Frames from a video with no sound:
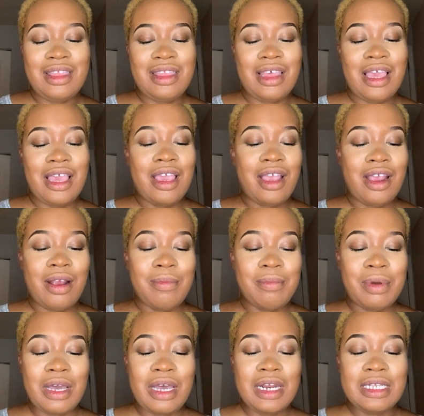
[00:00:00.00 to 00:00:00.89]
there.
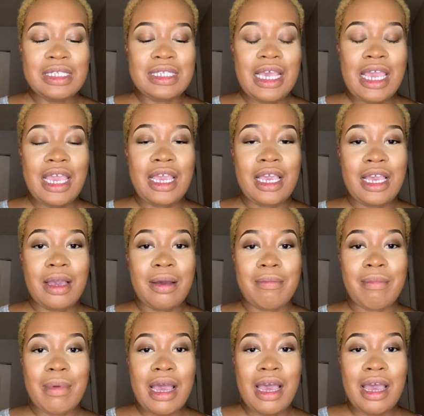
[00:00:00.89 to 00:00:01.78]
I'm gonna take
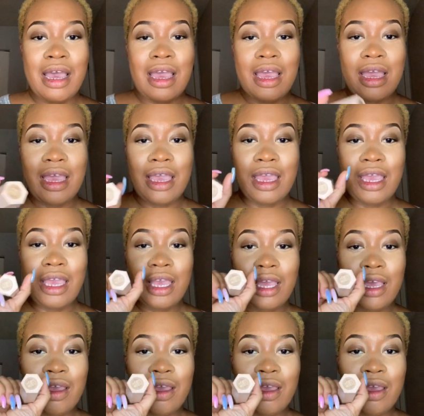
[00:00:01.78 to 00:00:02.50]
my